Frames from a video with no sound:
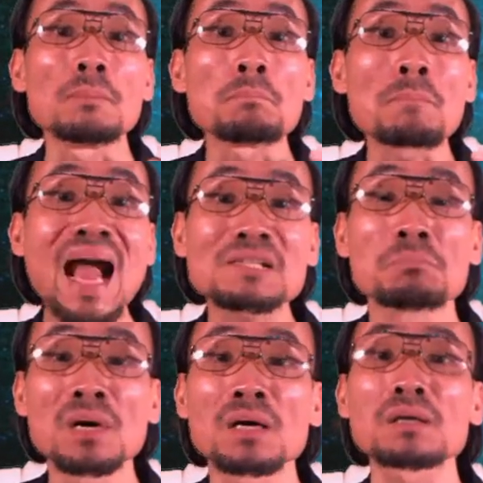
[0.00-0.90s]
mass
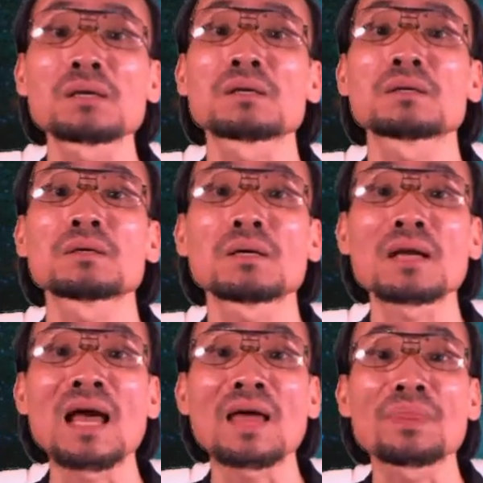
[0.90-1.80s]
murder
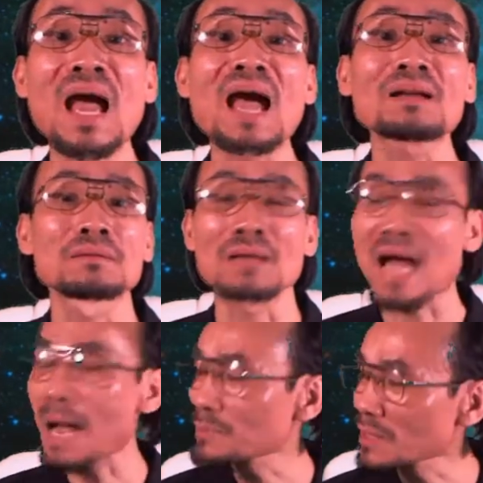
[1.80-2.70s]
like that,
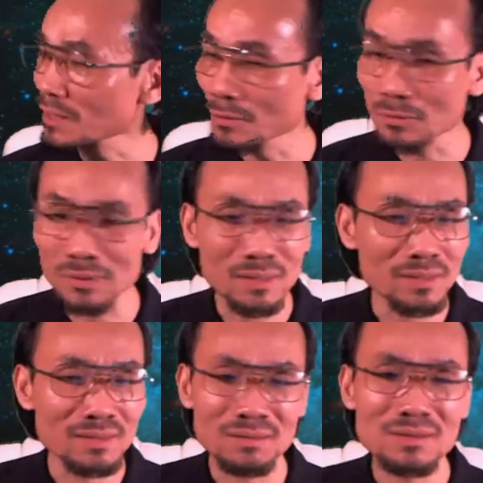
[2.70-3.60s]

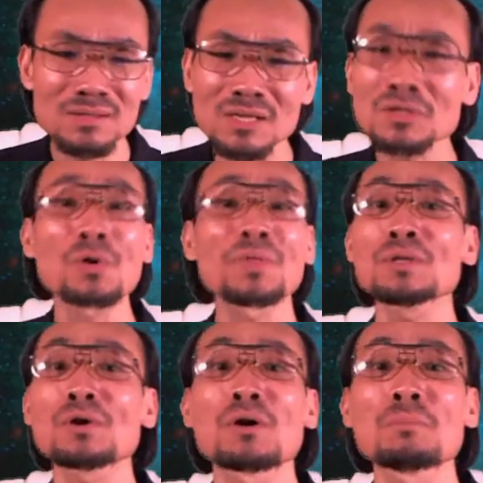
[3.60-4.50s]
absolutely just
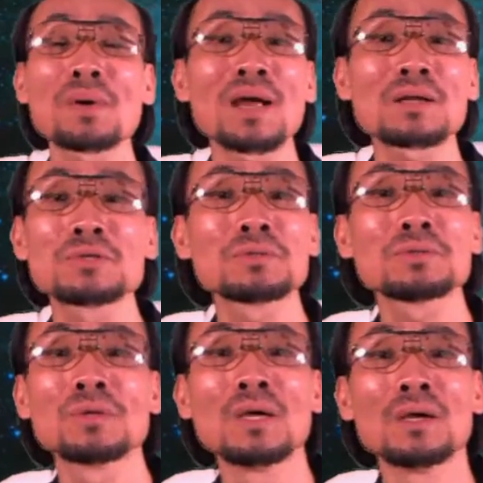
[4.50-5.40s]
nothing to compare
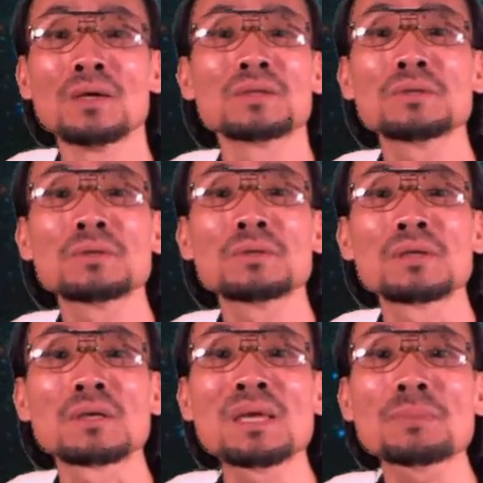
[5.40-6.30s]
to
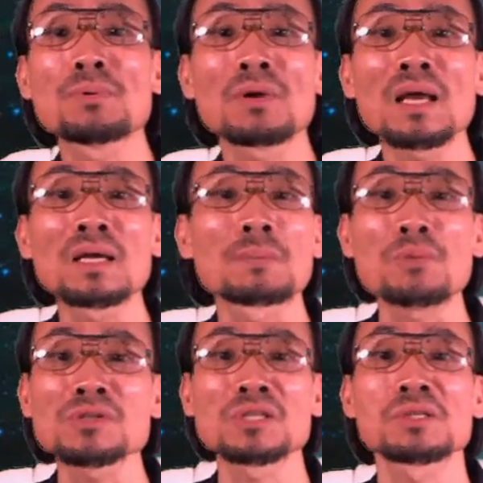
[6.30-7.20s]
the people like the
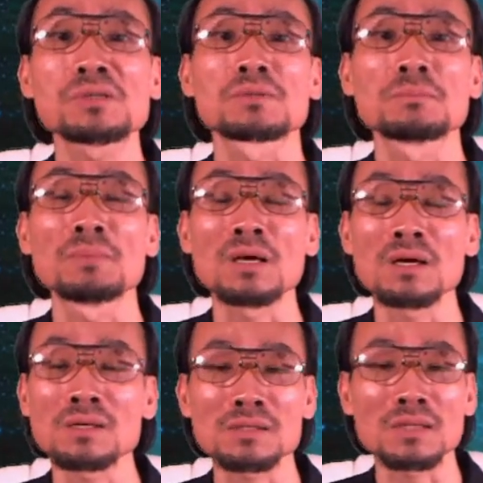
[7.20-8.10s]
prostitute,
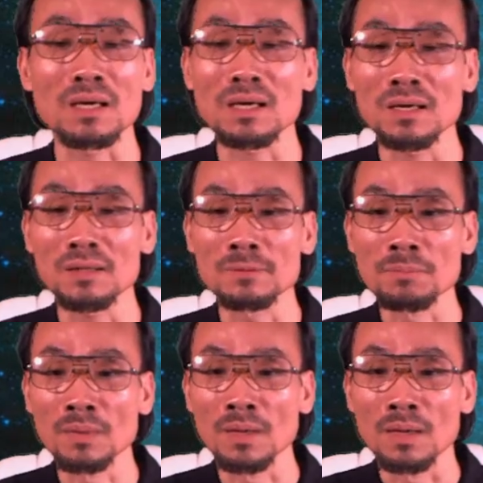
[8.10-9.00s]
because
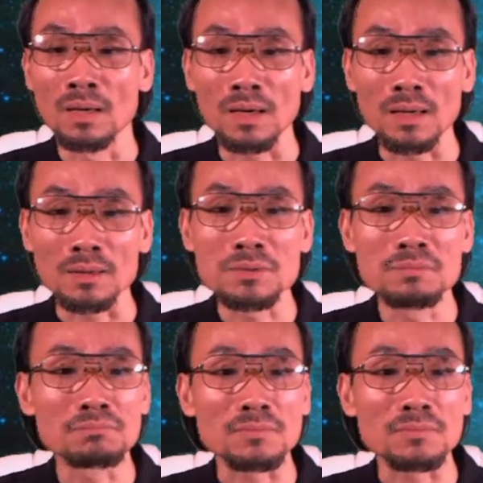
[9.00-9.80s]
after